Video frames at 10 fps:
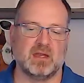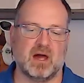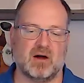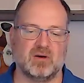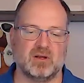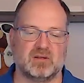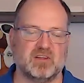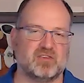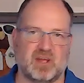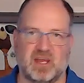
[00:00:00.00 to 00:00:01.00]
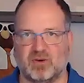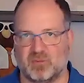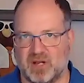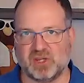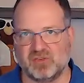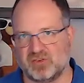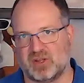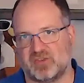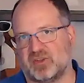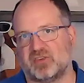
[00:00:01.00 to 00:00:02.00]
Now, this is a recommendation,
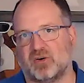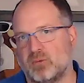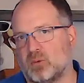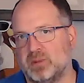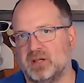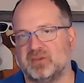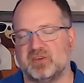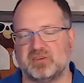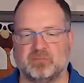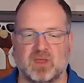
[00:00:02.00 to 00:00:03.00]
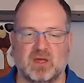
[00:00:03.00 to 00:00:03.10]
so that's how we would build this.